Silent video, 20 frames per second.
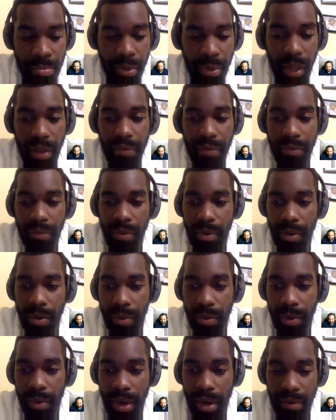
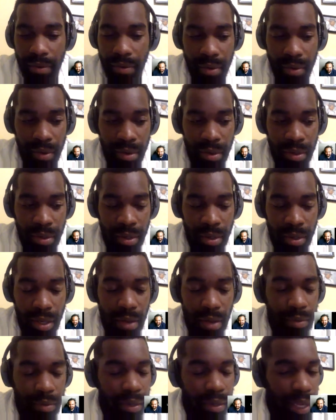platform, whatever
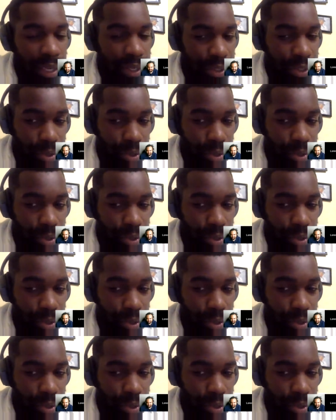level that